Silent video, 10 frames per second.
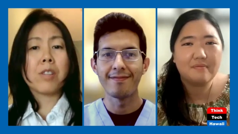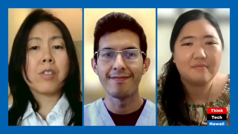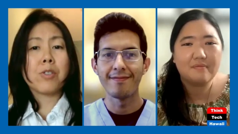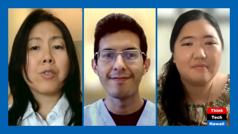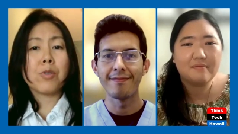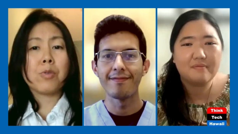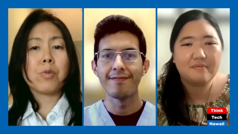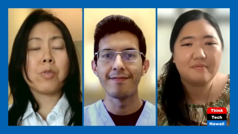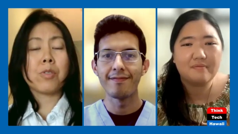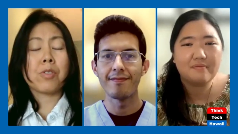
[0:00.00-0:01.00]
Speaker 1: did you
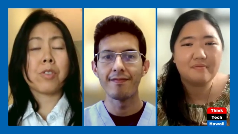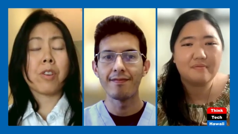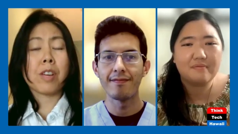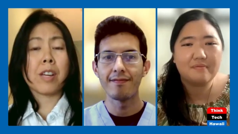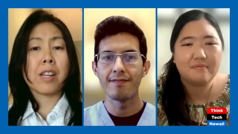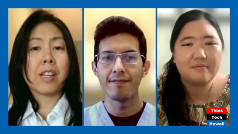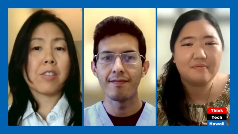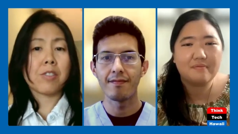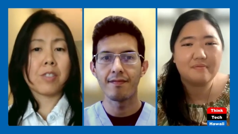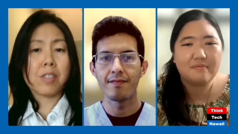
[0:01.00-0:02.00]
start getting
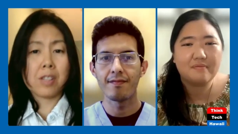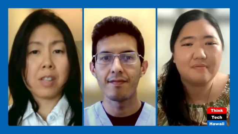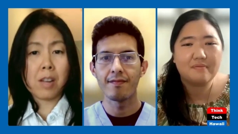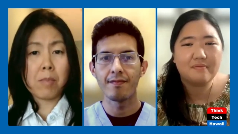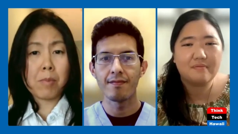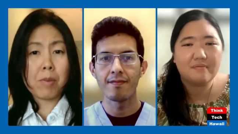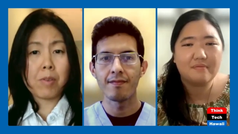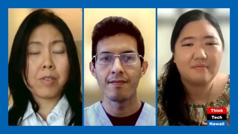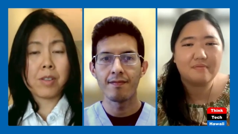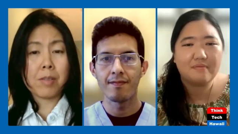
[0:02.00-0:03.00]
interested in
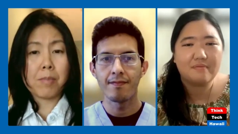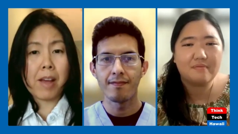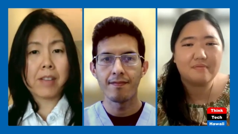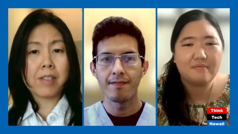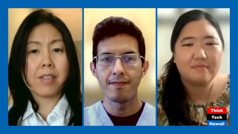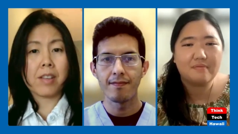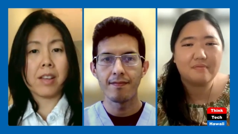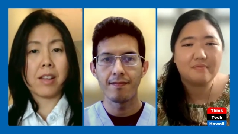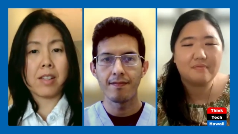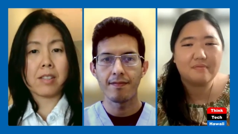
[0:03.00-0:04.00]
birds and bats
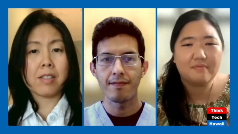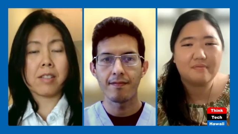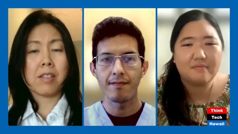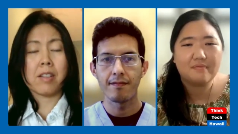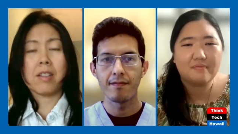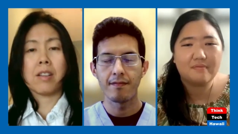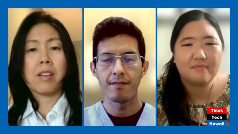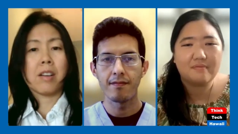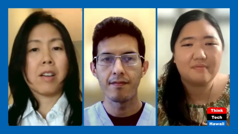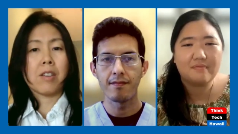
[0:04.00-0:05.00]
and
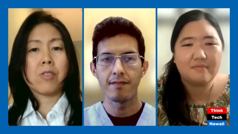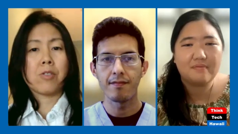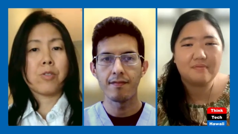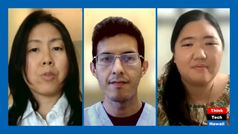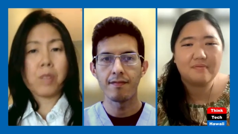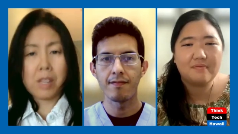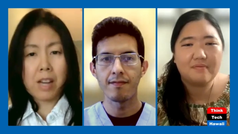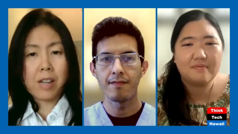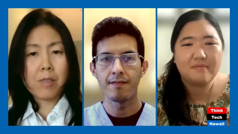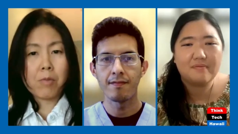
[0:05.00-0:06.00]
doing the
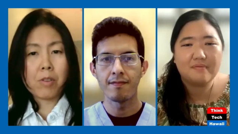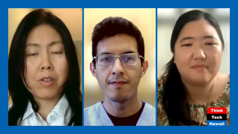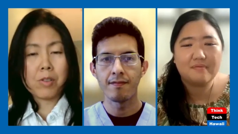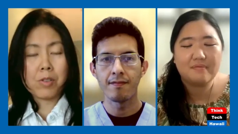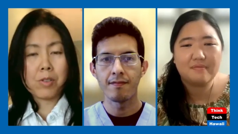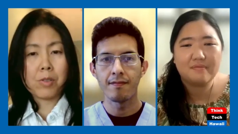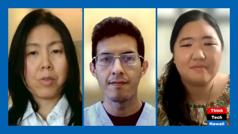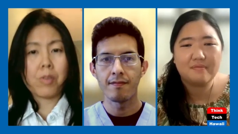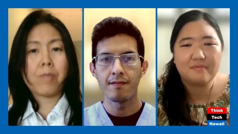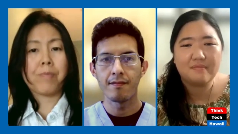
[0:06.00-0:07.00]
kind of work you do?
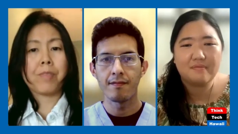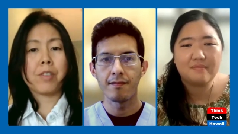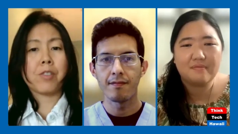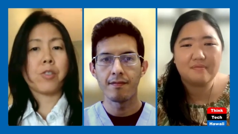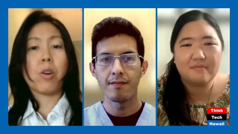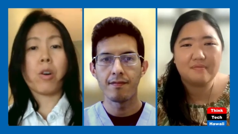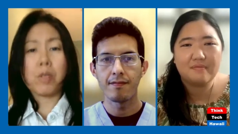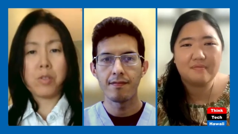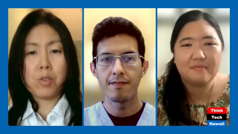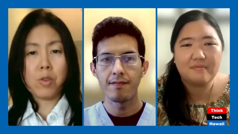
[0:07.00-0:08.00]
Did you
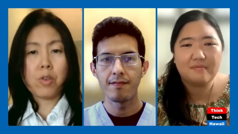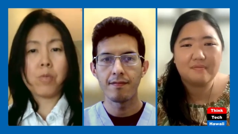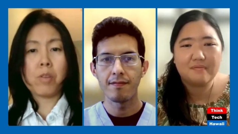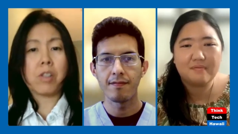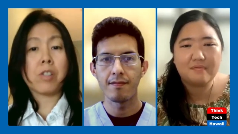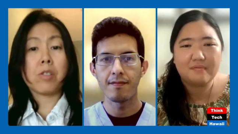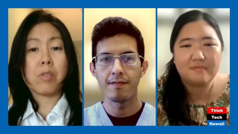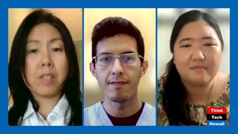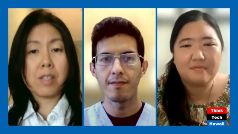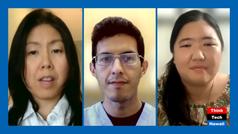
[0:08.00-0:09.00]
always know you wanted to do
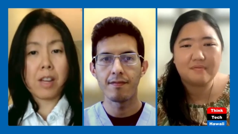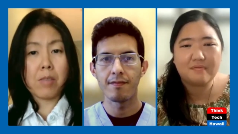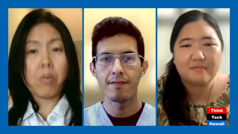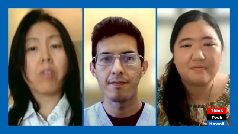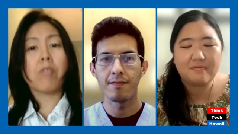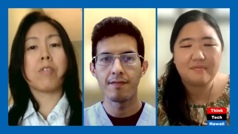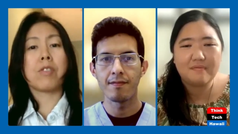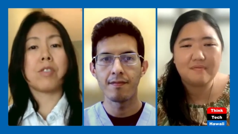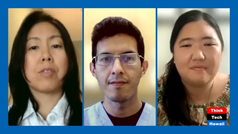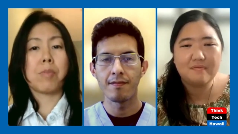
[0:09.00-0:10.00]
this kind of work
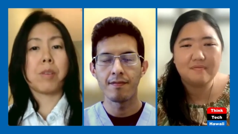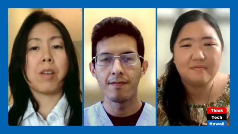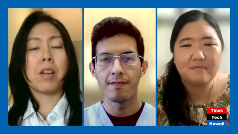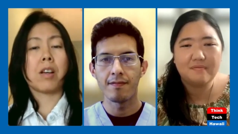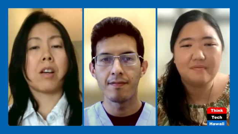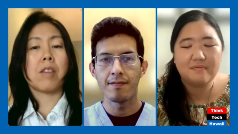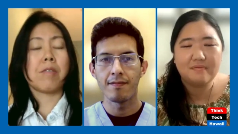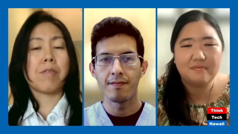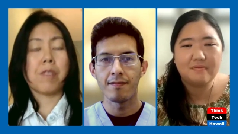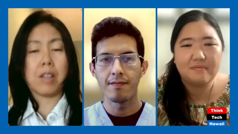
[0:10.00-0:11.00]
versus being a
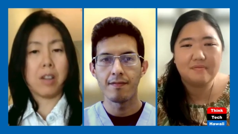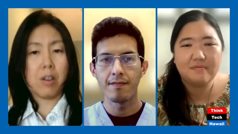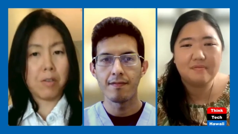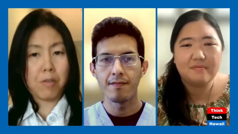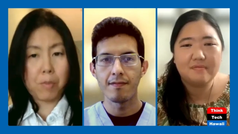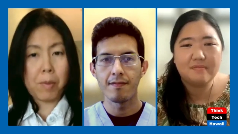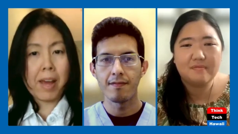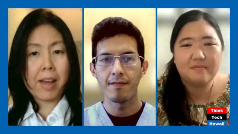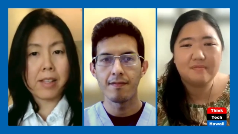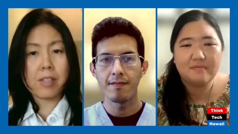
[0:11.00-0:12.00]
veterinarian for
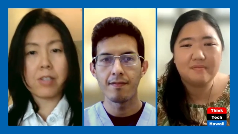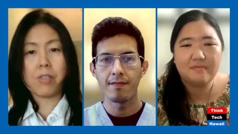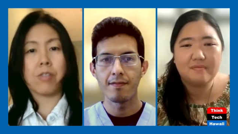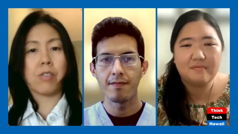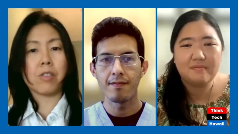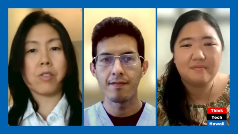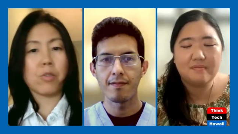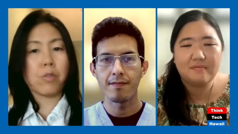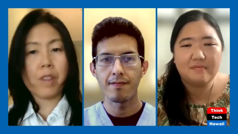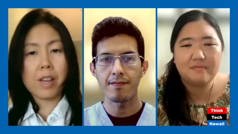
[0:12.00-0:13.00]
pets or like
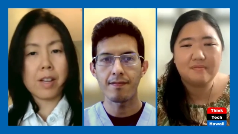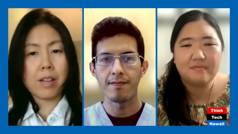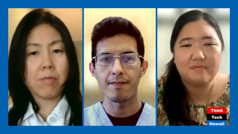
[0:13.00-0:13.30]
zoo vet?